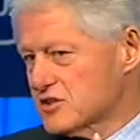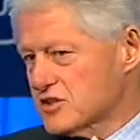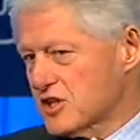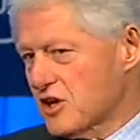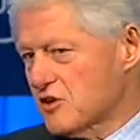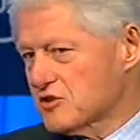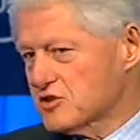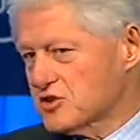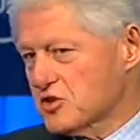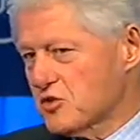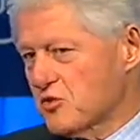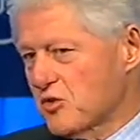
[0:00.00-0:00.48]
and
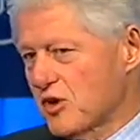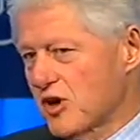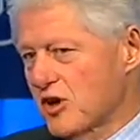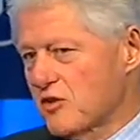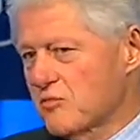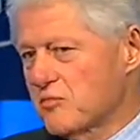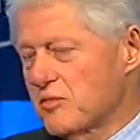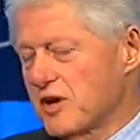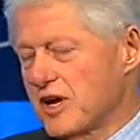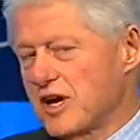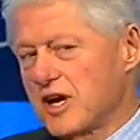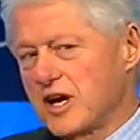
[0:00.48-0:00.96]
social
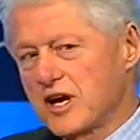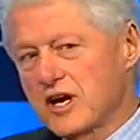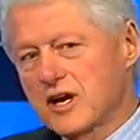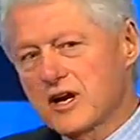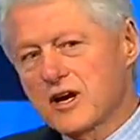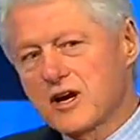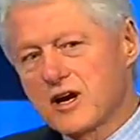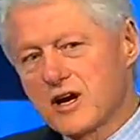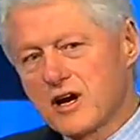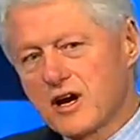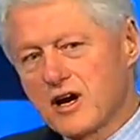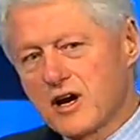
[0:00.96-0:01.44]

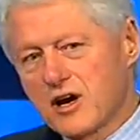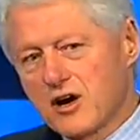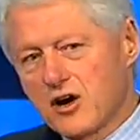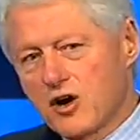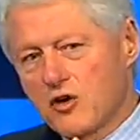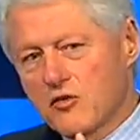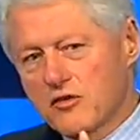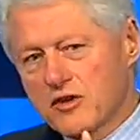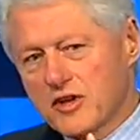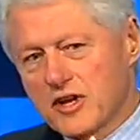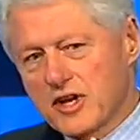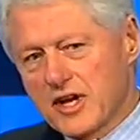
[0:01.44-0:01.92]
well-being
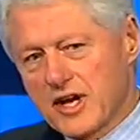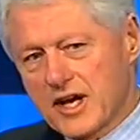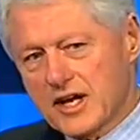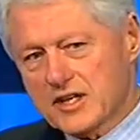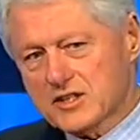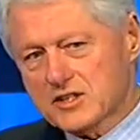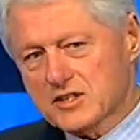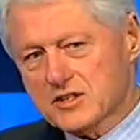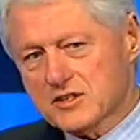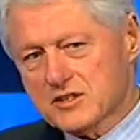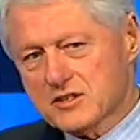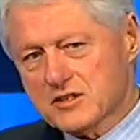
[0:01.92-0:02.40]
over the
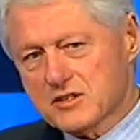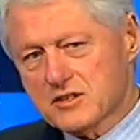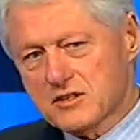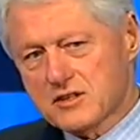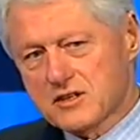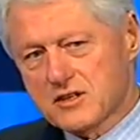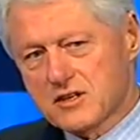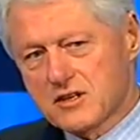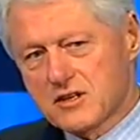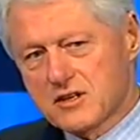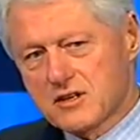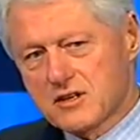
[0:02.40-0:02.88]
next